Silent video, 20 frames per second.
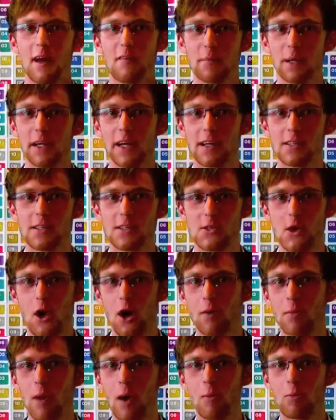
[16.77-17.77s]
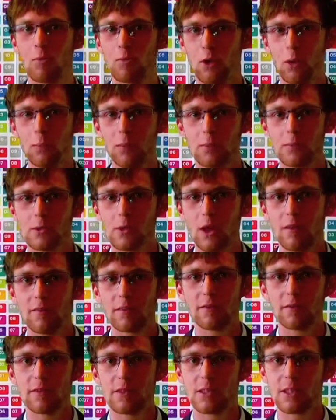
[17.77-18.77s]
I've been asked to talk about problem
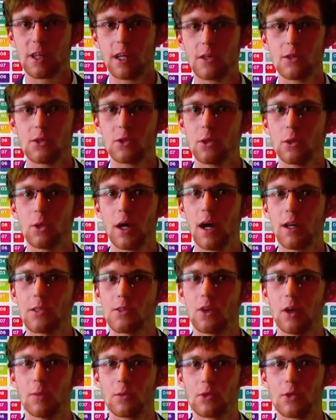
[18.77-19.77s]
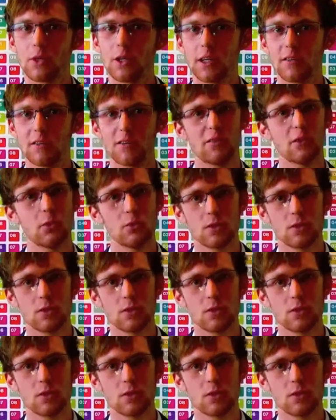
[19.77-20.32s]
solving for stage 2 guys, so I'm just going to give a few